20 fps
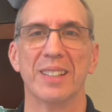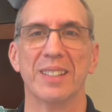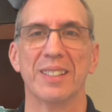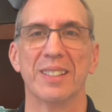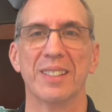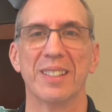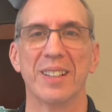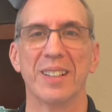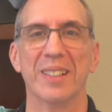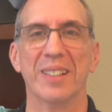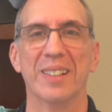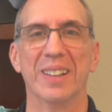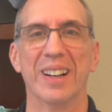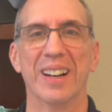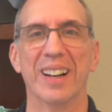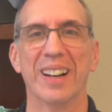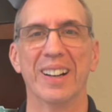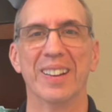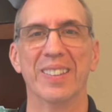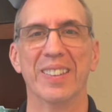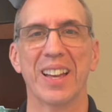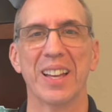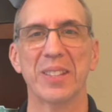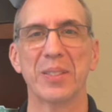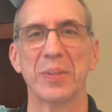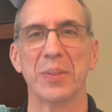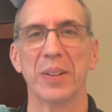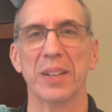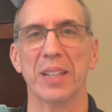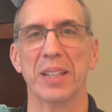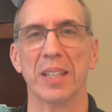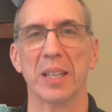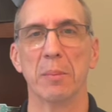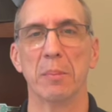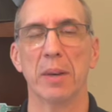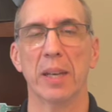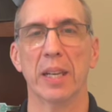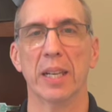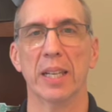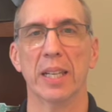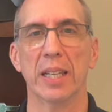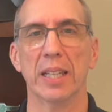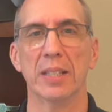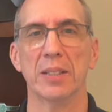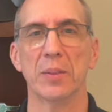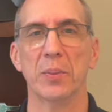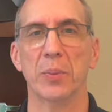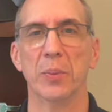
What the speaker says: So that's one of the amenities.